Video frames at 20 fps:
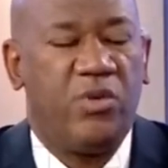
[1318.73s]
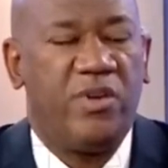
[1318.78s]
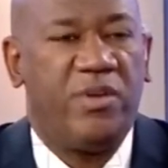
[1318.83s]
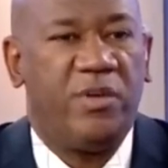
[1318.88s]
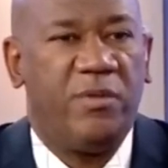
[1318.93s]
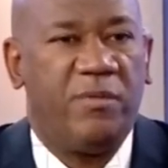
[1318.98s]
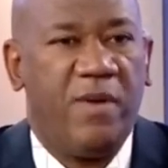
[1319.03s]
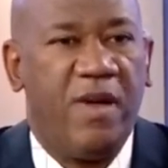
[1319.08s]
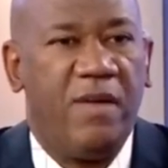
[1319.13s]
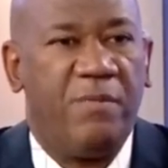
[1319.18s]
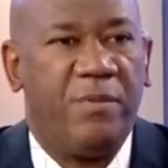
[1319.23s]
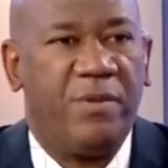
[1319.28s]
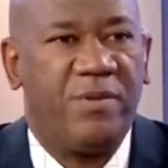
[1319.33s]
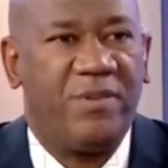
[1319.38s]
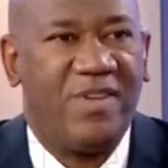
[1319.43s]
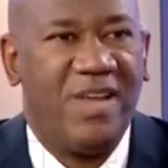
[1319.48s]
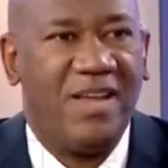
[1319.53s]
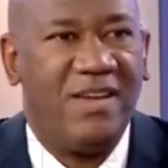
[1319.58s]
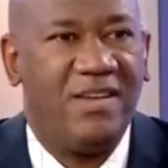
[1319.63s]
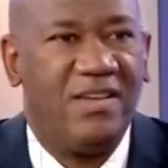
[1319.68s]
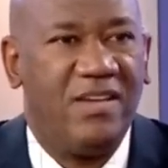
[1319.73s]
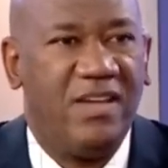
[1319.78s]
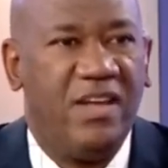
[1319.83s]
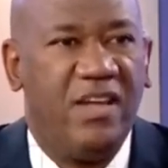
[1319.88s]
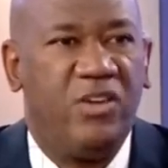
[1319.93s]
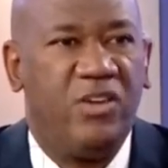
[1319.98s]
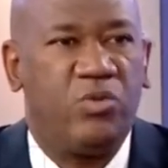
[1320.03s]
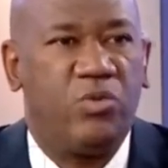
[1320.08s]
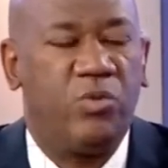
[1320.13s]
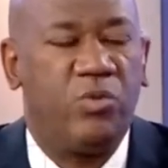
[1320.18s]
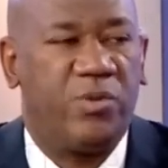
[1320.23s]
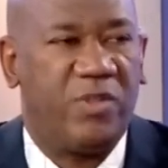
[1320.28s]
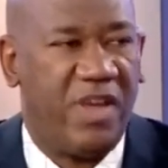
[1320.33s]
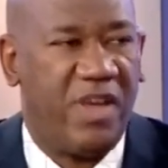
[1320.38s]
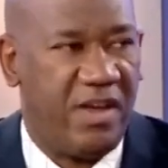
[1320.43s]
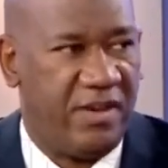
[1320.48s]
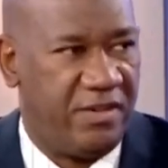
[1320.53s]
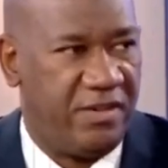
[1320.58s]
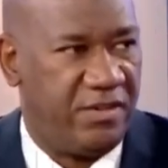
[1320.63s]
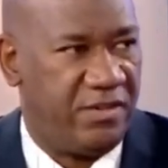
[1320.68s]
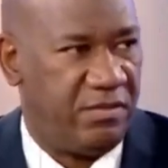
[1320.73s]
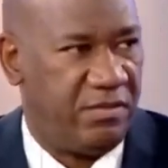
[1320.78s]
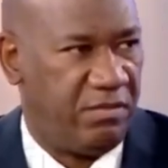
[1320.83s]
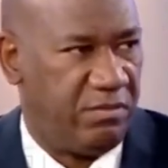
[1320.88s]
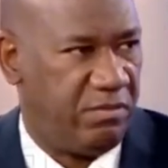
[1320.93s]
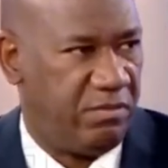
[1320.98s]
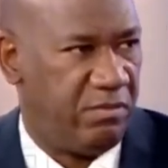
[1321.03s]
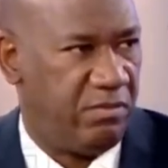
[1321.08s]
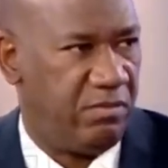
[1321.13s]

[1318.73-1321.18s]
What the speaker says: 25% in two-thirds